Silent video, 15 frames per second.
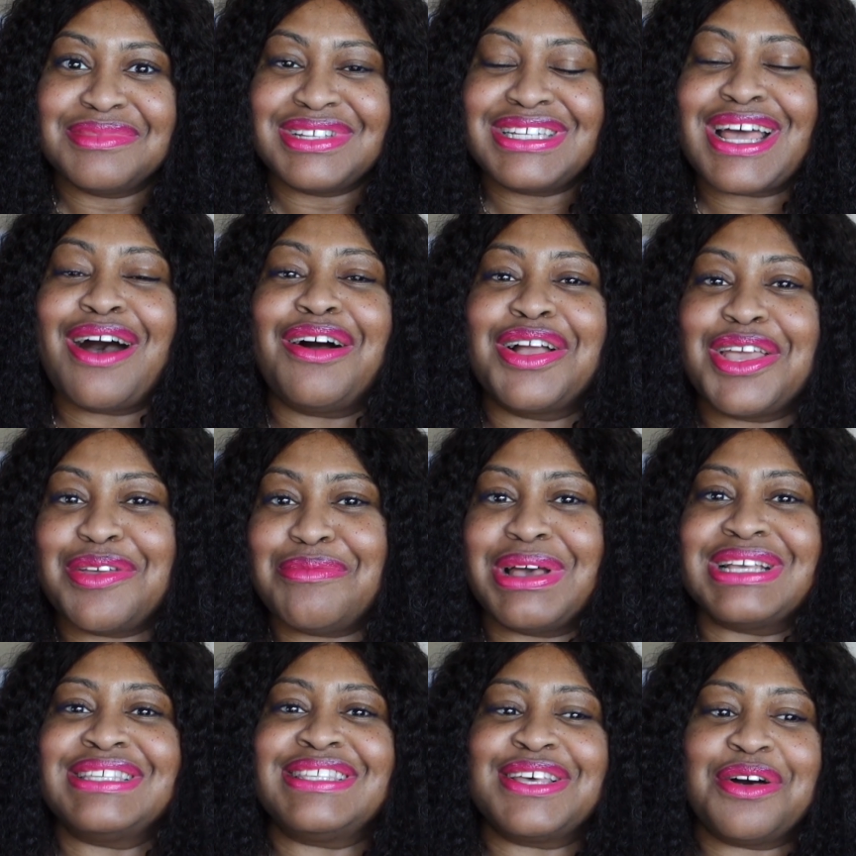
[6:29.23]
talking
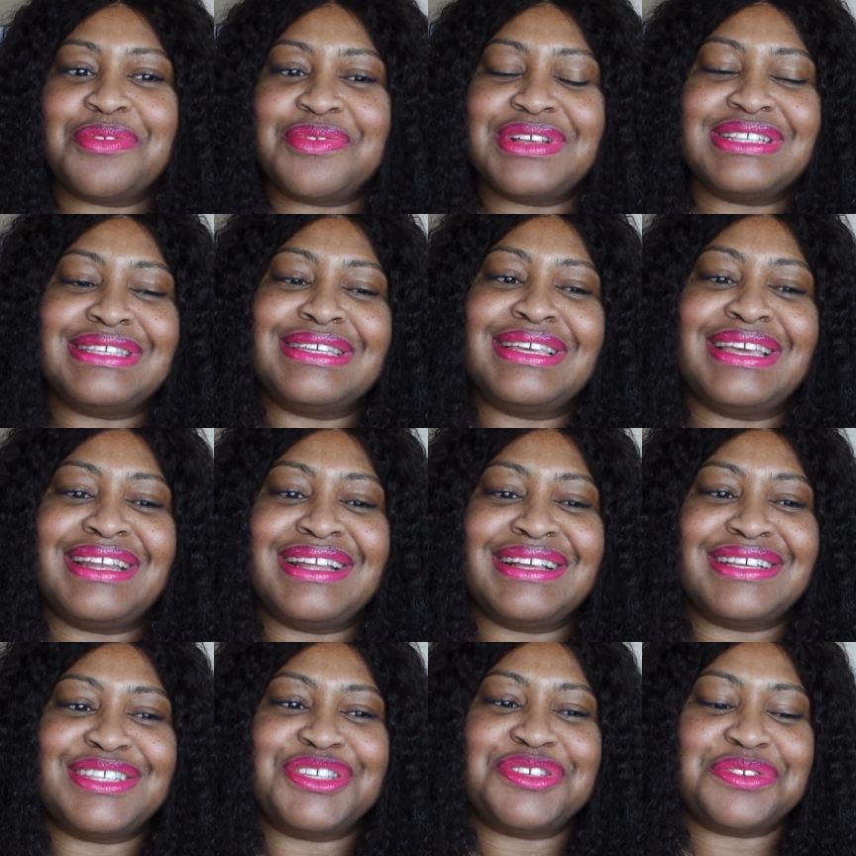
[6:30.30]
myself into getting
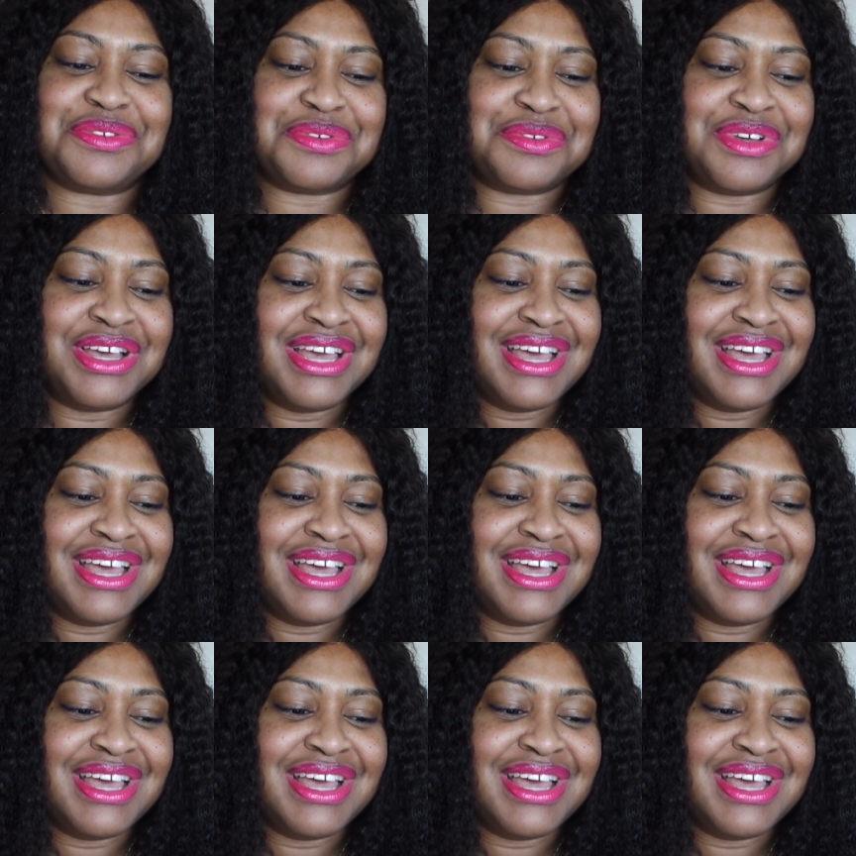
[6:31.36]
into